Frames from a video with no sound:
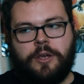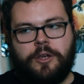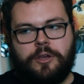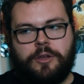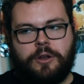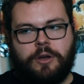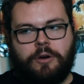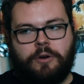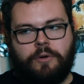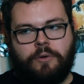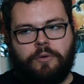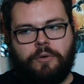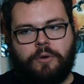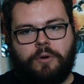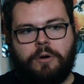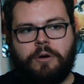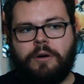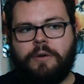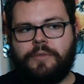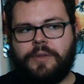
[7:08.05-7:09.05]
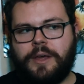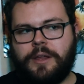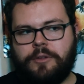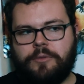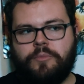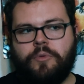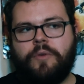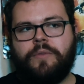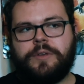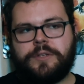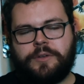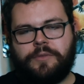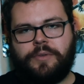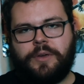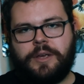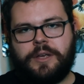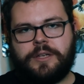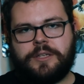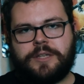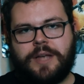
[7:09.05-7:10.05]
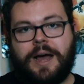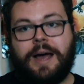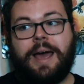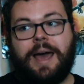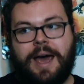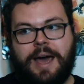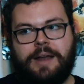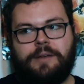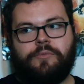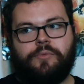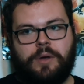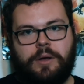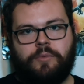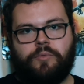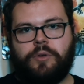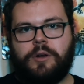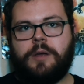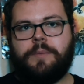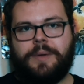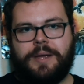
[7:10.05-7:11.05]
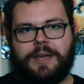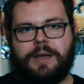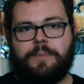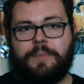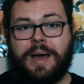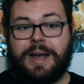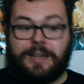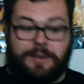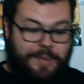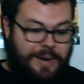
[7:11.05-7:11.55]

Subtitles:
You know, all the other movies of his, I had a really big impact.